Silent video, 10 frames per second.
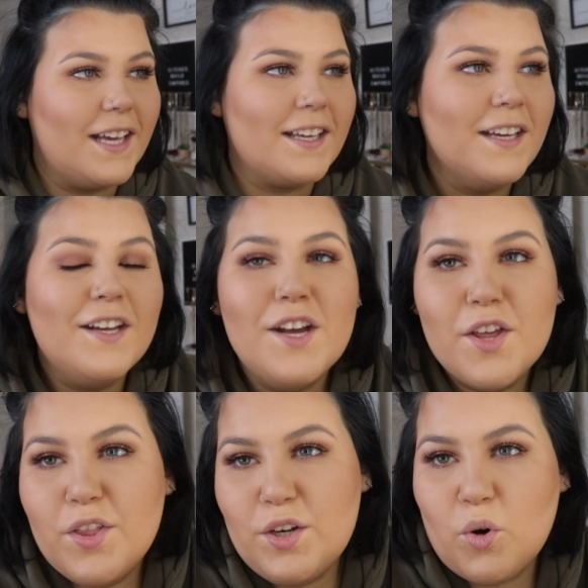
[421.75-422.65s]
like
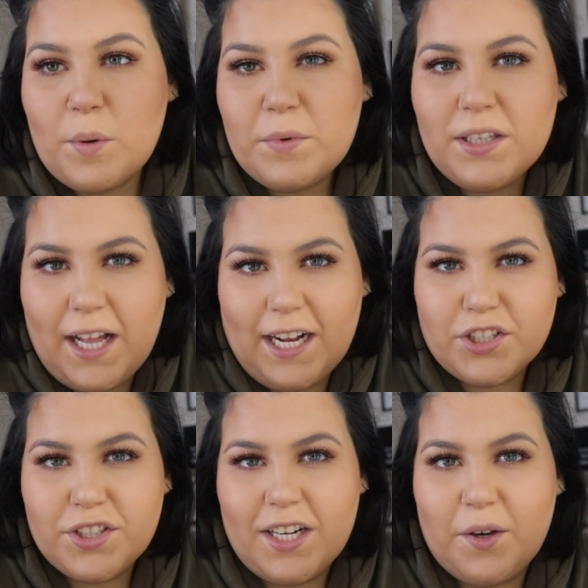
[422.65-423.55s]
the normal
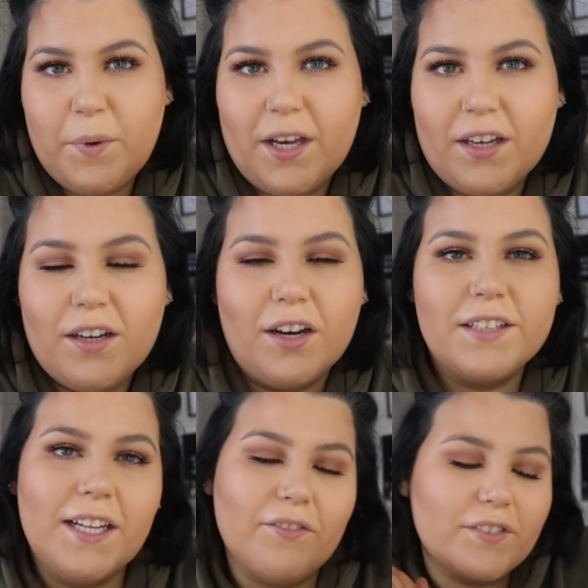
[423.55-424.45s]
lash that I wear on
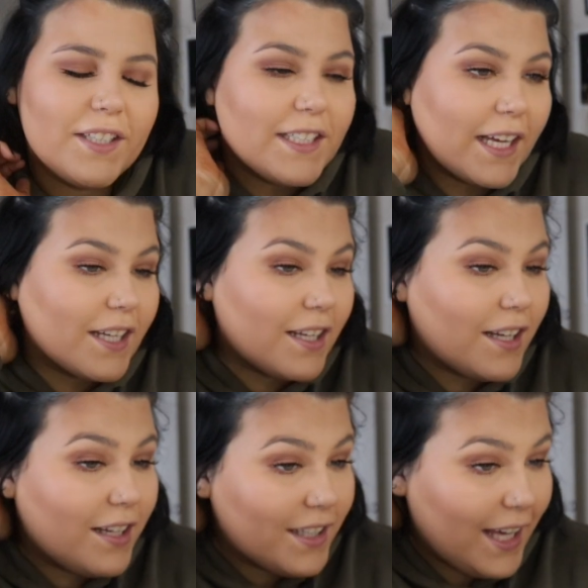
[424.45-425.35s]
an everyday
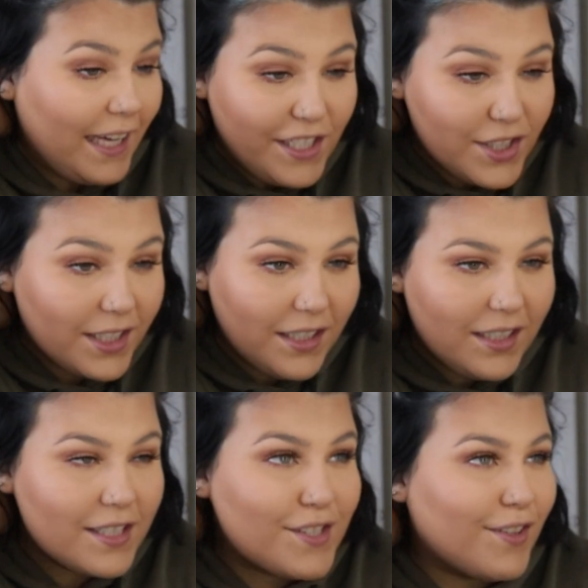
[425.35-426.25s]

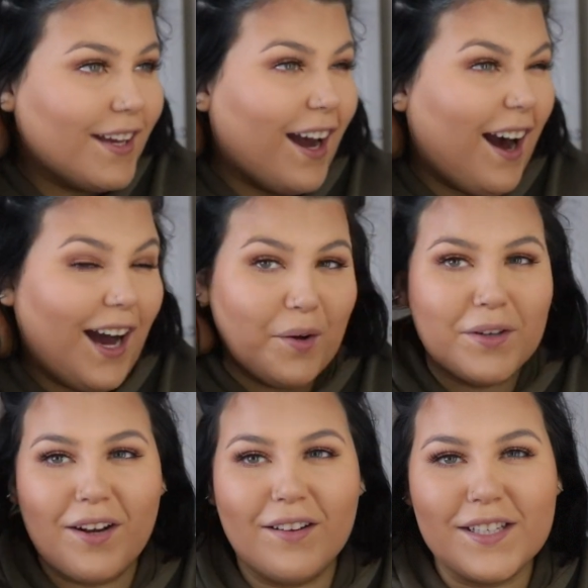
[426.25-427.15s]
occasion. So like I
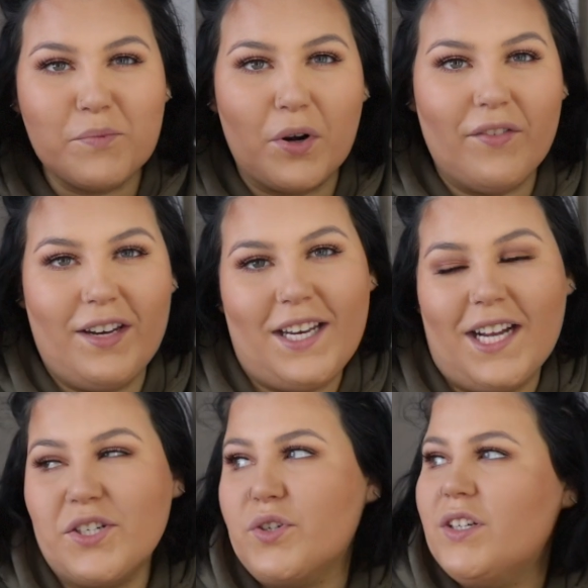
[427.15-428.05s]
would call this more of a
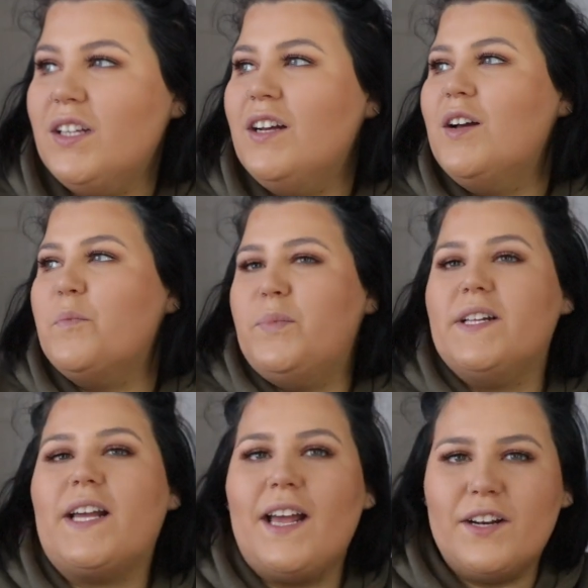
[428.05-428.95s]
natural. But
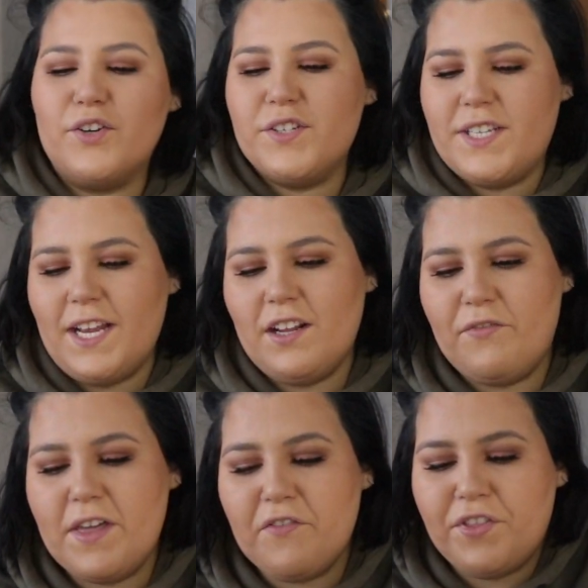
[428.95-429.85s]
like I understand
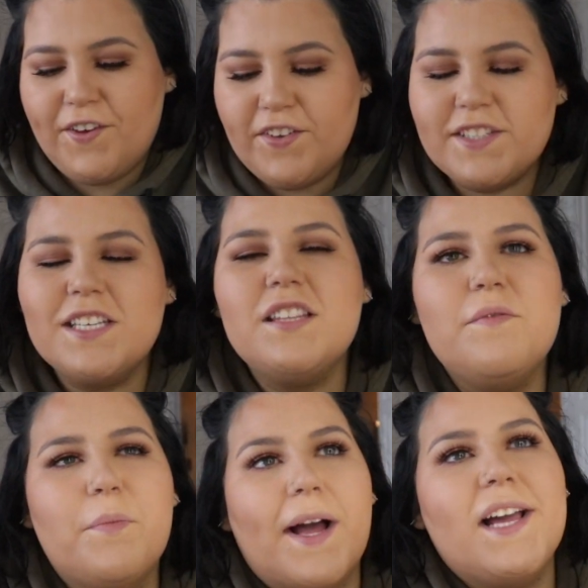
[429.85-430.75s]
if it's in the
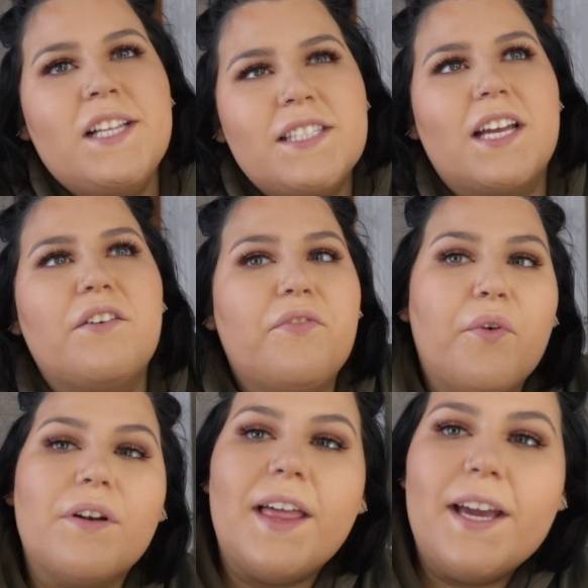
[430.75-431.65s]
mindset of
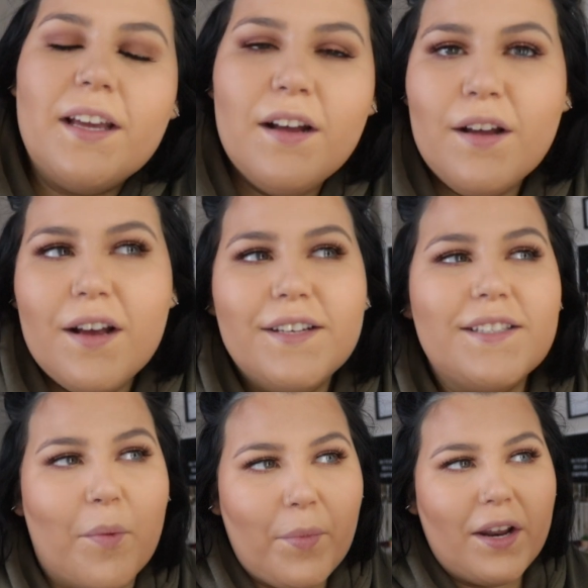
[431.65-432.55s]
for like
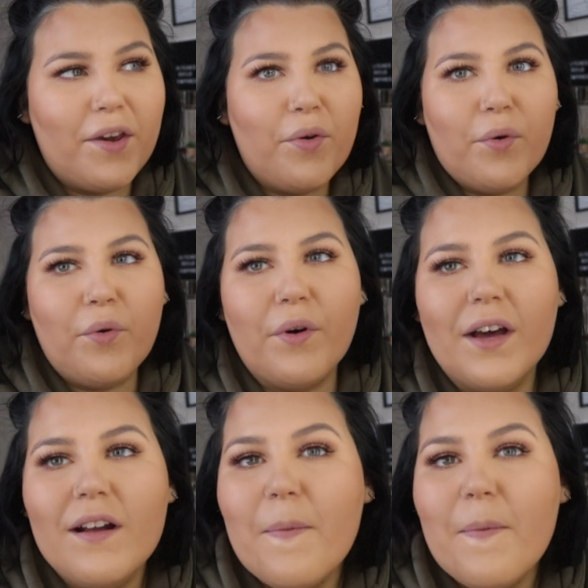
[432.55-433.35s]
somebody who